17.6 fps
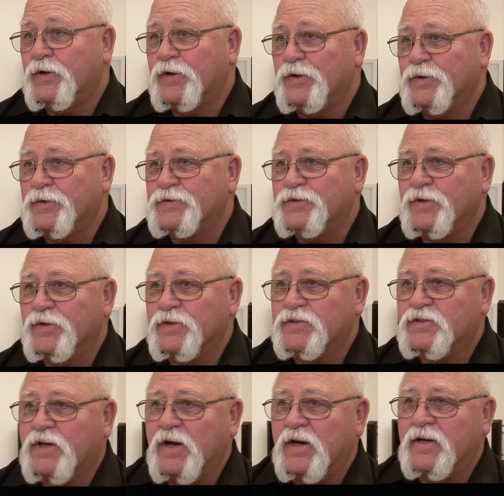you know, so
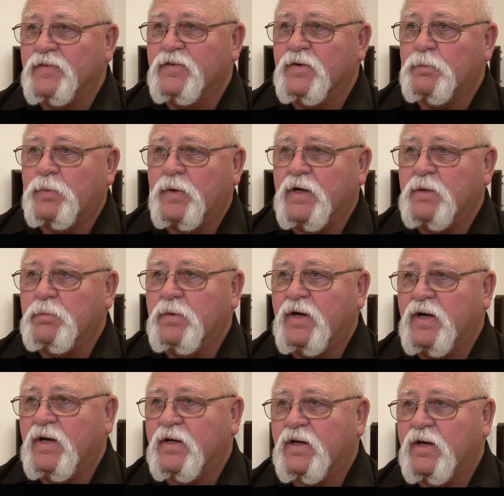it's kind of a
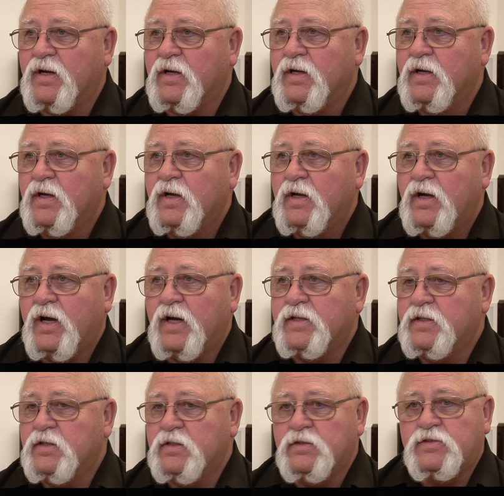payback. I, I
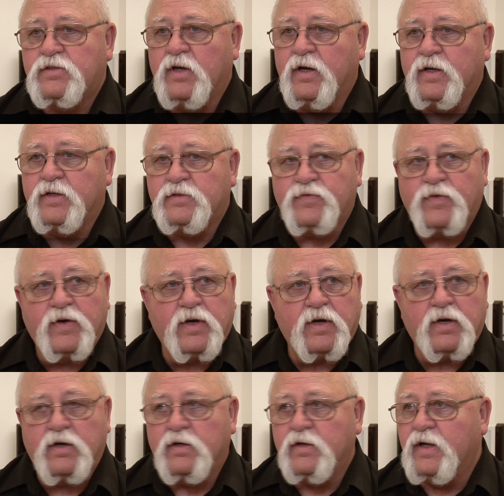did science
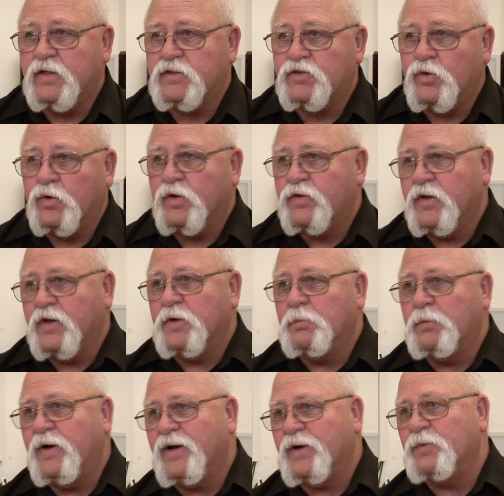fair and that sort of
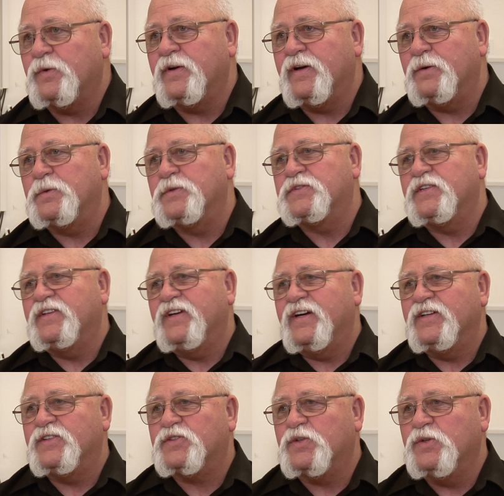thing back when I was in
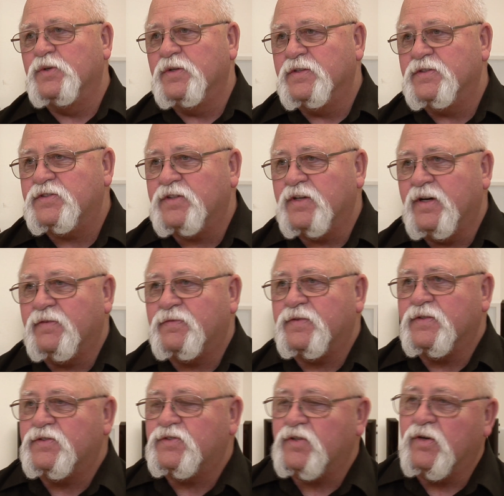high school and stuff,
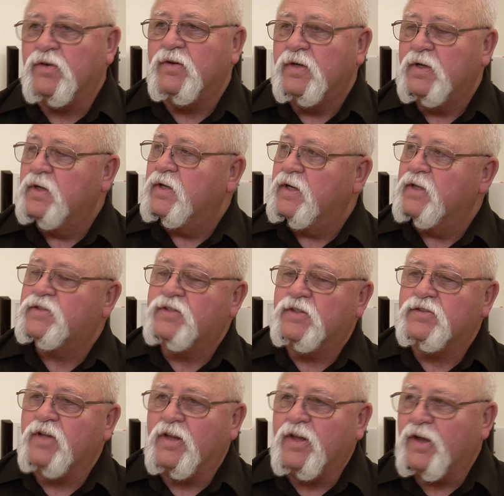and so it's
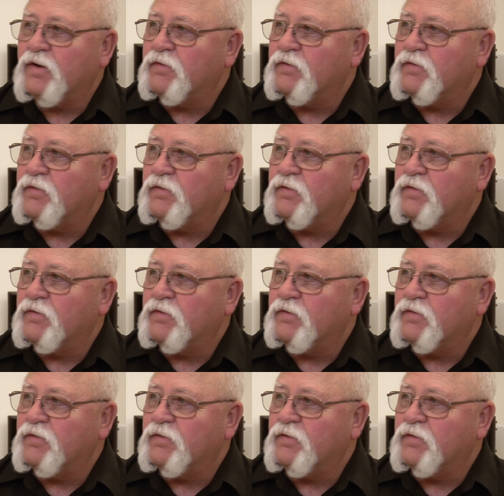just a lot